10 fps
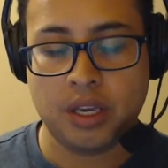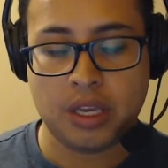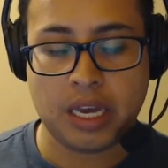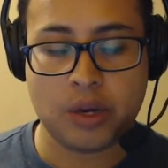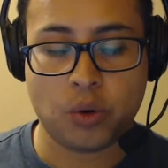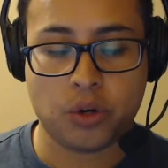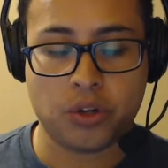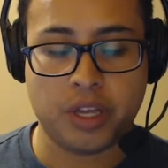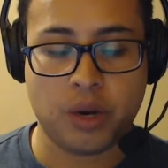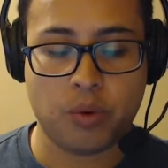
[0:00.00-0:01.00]
I ordered
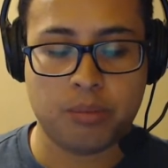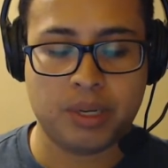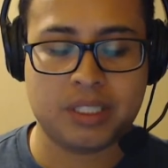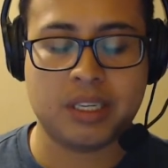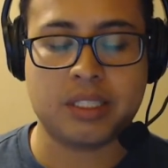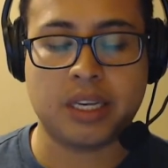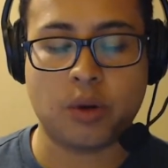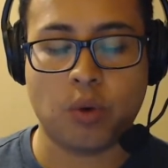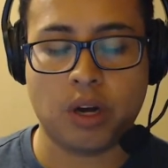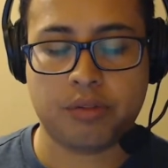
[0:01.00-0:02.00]
that one, but it's gonna take a
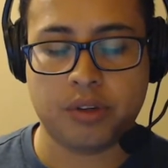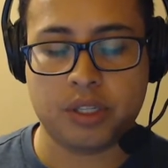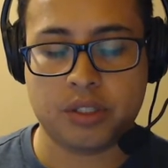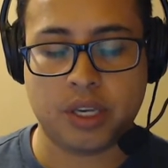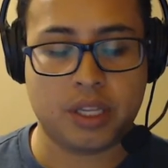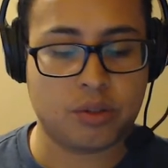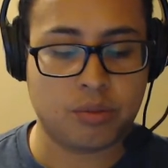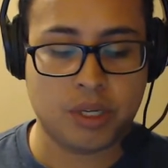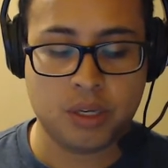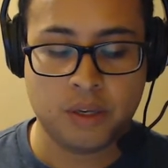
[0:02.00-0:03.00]
while for it to get to
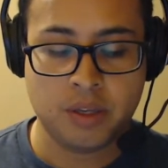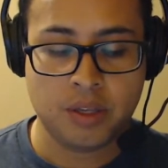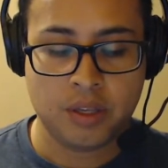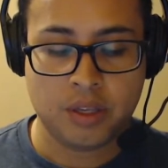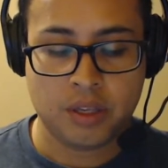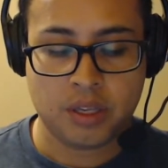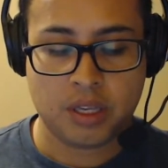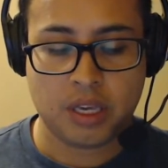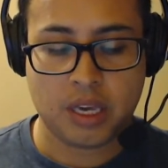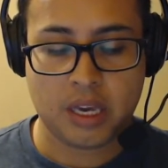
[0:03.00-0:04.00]
me.
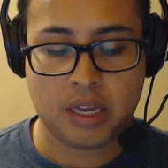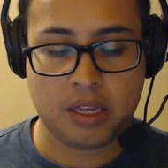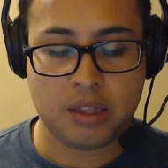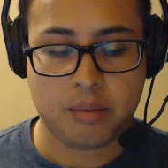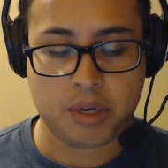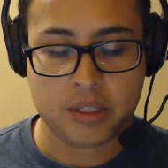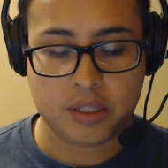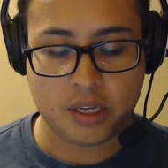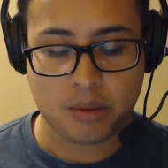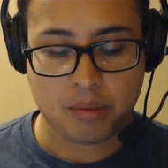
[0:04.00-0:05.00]
And in the
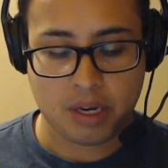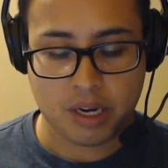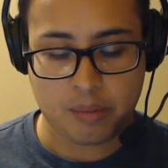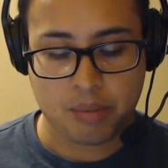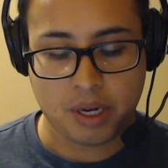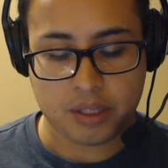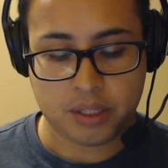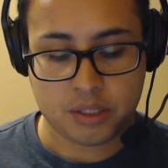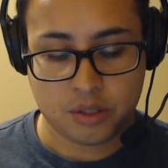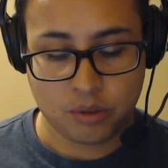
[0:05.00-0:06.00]
meantime, I bought
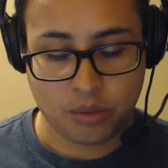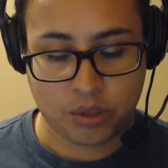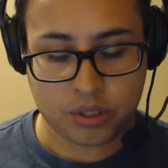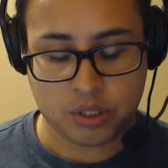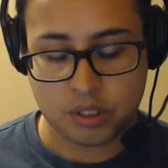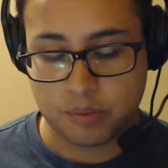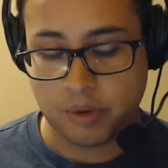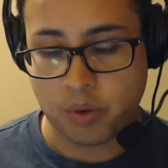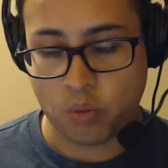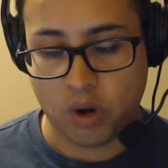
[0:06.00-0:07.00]
this Steelbook since my
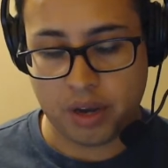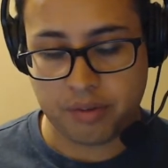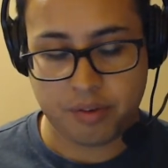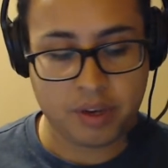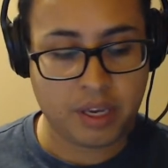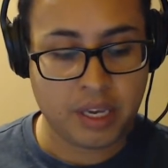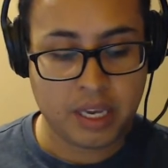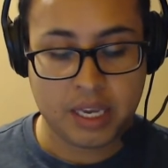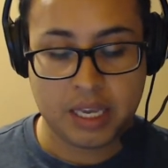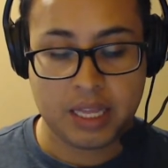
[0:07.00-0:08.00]
wife
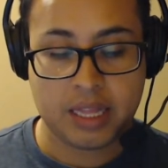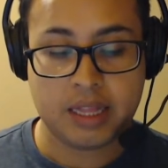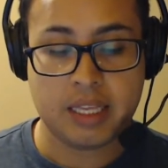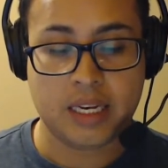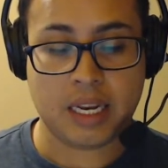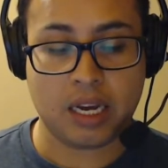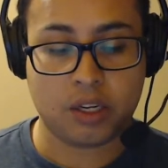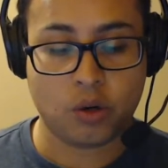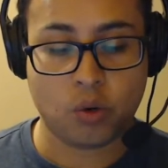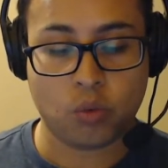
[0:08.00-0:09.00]
did not
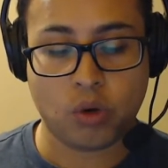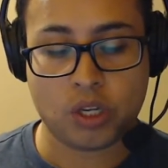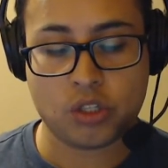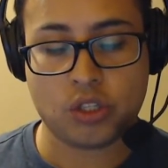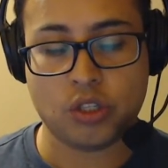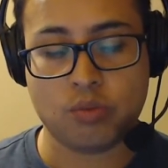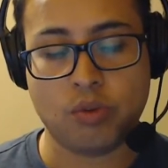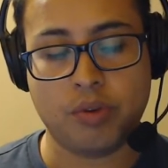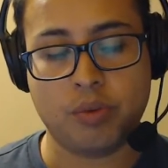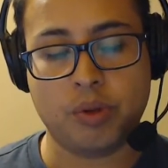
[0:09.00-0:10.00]
go watch this
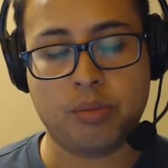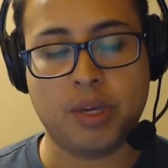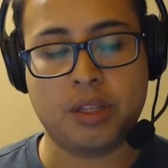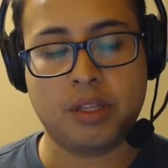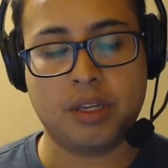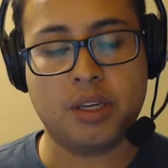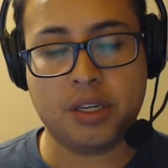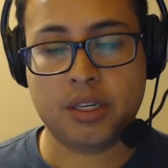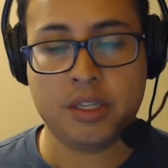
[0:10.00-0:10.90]
movie with me at the theater.